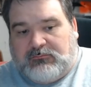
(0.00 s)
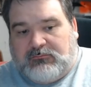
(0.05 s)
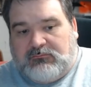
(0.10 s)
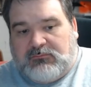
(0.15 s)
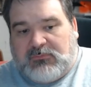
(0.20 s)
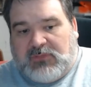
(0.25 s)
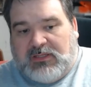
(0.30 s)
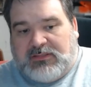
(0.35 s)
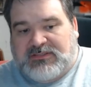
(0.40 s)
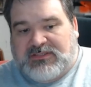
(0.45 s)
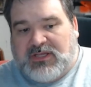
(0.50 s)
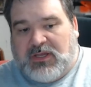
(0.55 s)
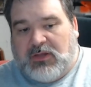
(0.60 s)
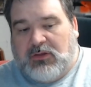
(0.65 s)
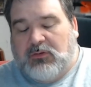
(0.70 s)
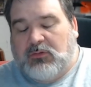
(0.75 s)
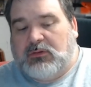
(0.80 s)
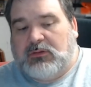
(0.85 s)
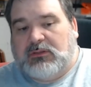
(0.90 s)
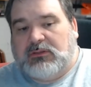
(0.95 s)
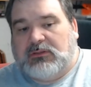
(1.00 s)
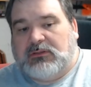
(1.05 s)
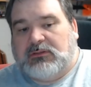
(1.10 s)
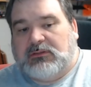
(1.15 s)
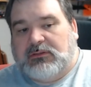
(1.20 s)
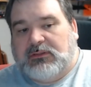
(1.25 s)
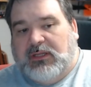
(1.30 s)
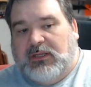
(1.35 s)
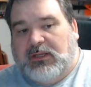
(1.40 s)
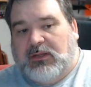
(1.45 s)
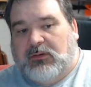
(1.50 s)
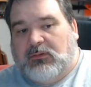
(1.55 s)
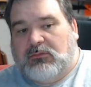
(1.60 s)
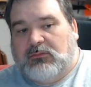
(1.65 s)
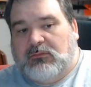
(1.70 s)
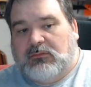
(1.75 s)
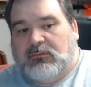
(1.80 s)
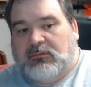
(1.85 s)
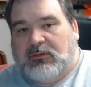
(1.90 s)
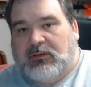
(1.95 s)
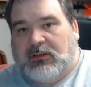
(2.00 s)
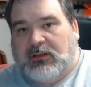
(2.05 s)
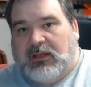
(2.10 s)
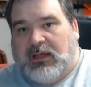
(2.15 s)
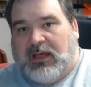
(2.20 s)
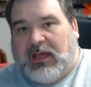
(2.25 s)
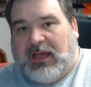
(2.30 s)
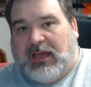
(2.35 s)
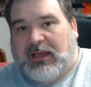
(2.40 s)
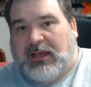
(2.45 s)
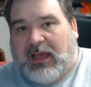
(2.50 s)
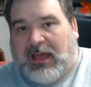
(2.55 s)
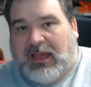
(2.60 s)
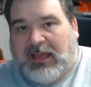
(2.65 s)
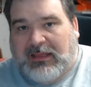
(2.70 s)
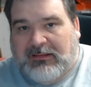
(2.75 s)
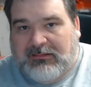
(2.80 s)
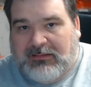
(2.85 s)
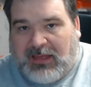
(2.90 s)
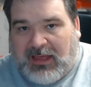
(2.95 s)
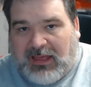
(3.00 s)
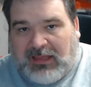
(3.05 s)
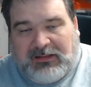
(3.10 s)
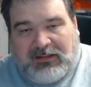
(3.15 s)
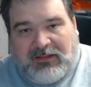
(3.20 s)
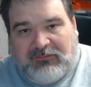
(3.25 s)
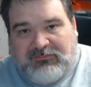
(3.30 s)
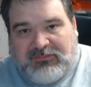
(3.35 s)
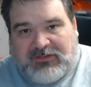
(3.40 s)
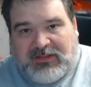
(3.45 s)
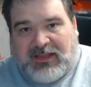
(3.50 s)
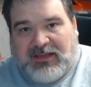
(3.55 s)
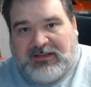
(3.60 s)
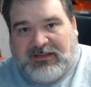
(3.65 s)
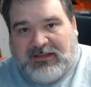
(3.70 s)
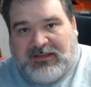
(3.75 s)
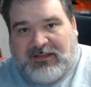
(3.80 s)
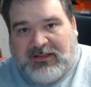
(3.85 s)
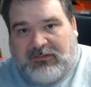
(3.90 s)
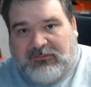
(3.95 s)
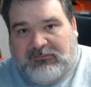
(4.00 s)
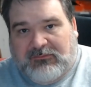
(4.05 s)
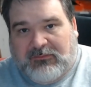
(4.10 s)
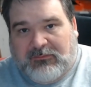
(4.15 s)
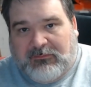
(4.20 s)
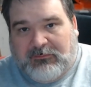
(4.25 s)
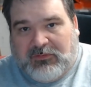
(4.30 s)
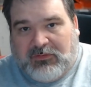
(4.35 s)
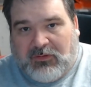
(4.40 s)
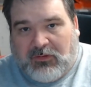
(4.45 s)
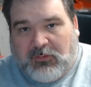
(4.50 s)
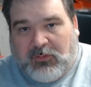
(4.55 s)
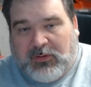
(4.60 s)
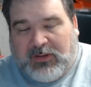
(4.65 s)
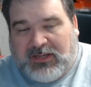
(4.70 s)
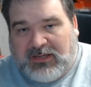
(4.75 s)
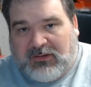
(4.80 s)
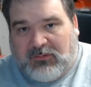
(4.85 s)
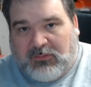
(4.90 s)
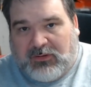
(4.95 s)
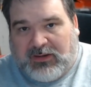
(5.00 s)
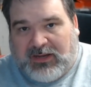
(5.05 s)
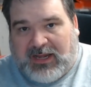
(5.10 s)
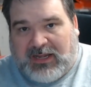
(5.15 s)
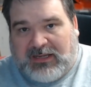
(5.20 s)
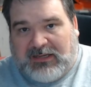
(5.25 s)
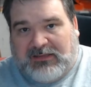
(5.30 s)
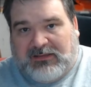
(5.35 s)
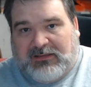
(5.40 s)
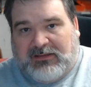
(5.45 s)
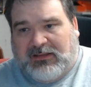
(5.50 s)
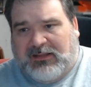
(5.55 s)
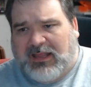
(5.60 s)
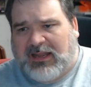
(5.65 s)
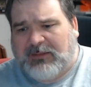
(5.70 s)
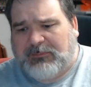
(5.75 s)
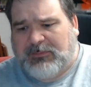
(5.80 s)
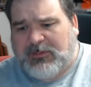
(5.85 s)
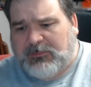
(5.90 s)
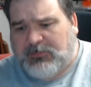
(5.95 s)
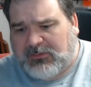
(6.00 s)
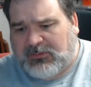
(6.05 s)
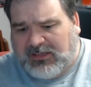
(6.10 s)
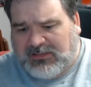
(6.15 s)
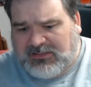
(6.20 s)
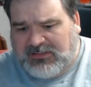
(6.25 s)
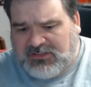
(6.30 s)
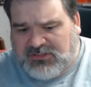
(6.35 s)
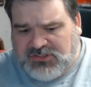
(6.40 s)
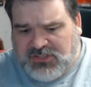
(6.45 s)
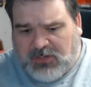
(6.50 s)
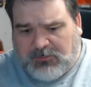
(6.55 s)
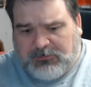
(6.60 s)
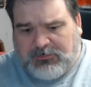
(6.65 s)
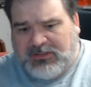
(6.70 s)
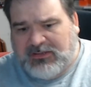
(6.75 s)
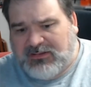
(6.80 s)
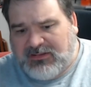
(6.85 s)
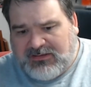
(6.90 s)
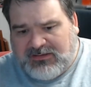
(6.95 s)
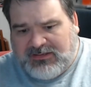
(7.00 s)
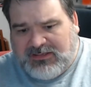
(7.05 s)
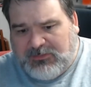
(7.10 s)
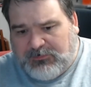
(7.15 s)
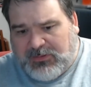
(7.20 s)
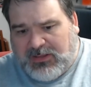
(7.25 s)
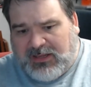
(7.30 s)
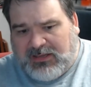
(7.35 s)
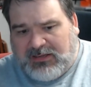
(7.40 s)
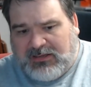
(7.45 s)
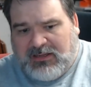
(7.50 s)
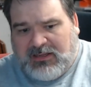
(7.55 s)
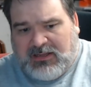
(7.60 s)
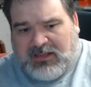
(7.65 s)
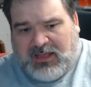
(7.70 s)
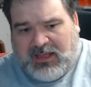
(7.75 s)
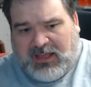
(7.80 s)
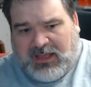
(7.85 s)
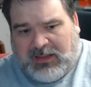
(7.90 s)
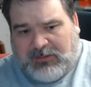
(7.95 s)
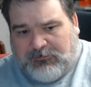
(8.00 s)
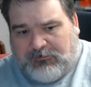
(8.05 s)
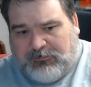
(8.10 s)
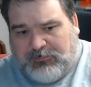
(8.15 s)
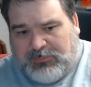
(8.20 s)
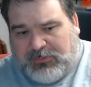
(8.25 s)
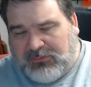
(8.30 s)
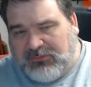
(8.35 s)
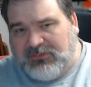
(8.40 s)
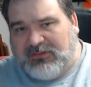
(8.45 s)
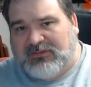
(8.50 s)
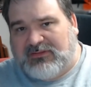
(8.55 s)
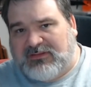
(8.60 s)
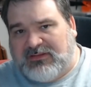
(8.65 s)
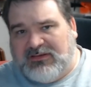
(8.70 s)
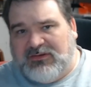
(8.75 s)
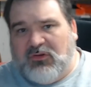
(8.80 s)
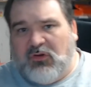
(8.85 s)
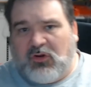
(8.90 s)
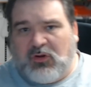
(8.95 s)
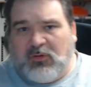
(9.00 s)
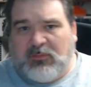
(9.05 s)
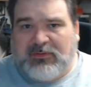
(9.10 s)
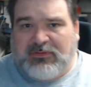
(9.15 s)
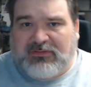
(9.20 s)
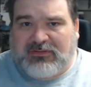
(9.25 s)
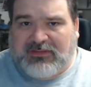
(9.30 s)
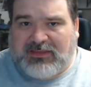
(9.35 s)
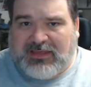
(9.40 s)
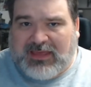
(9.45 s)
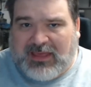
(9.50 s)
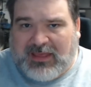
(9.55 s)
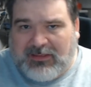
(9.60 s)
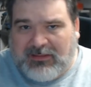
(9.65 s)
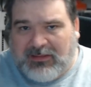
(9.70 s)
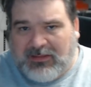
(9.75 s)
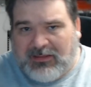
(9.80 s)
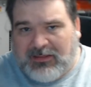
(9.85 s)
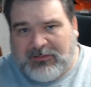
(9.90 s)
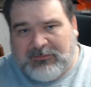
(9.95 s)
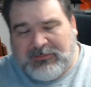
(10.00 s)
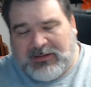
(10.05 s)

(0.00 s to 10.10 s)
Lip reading: so, you know, I love the idea of growing it organically. A lot of people like to jump in the deep end and build this enormous not